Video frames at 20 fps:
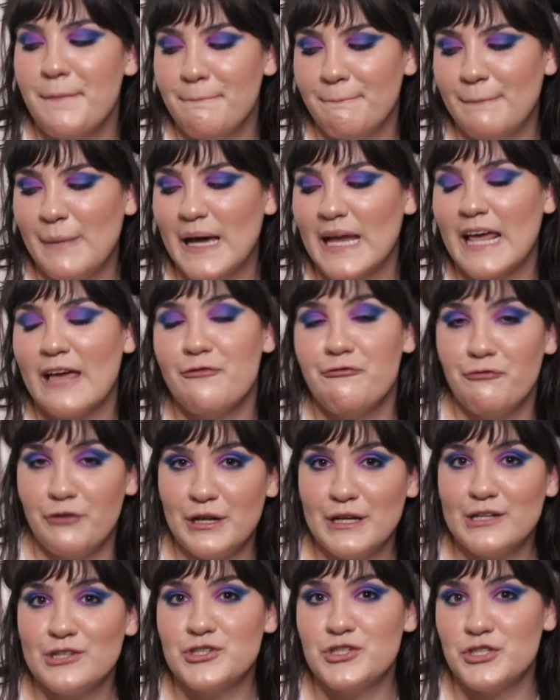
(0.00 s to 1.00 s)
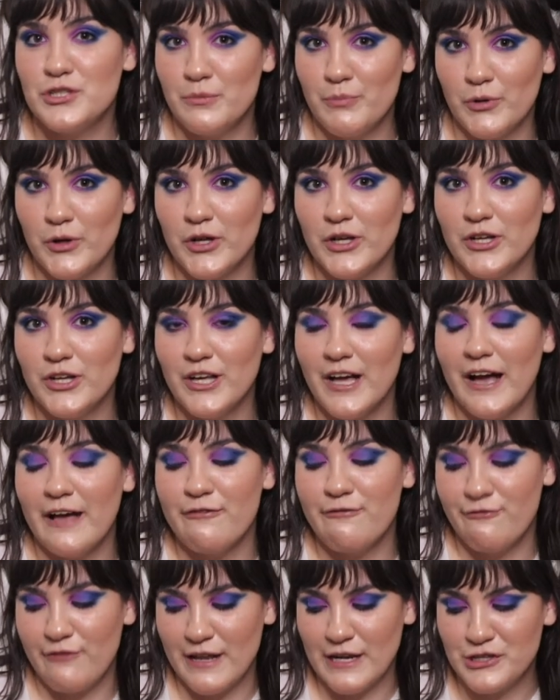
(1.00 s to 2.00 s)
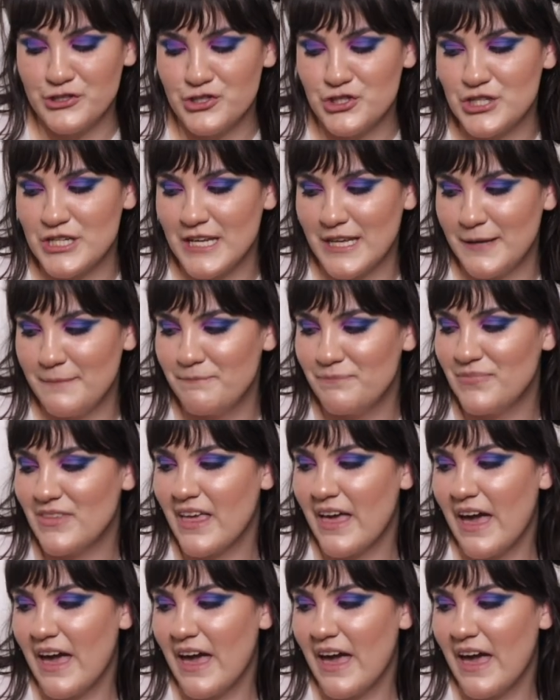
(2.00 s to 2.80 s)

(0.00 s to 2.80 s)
But I finished the book. I finished it.